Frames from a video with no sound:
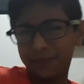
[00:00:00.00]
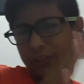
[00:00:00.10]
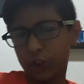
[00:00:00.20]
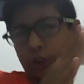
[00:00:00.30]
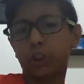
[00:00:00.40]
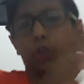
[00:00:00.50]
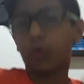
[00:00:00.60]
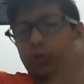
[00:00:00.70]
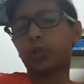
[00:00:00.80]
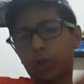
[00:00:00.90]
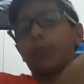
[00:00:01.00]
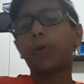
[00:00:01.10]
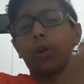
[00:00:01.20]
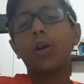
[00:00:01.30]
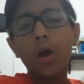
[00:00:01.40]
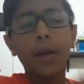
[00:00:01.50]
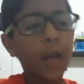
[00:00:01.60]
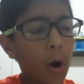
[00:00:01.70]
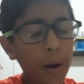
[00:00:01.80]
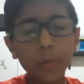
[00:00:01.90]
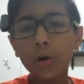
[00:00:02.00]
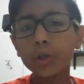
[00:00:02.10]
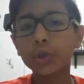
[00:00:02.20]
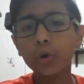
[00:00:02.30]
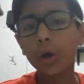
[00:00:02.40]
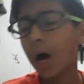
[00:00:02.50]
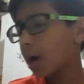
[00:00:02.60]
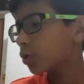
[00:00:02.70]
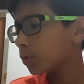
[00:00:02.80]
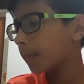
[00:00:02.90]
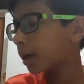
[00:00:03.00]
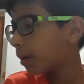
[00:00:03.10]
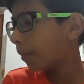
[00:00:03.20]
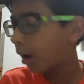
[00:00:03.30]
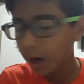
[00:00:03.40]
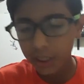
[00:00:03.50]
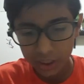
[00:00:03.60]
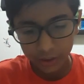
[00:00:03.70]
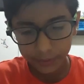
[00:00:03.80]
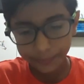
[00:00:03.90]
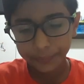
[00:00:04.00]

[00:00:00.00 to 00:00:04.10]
Why is it not disappearing? Now I'm going to show you how to make a mask.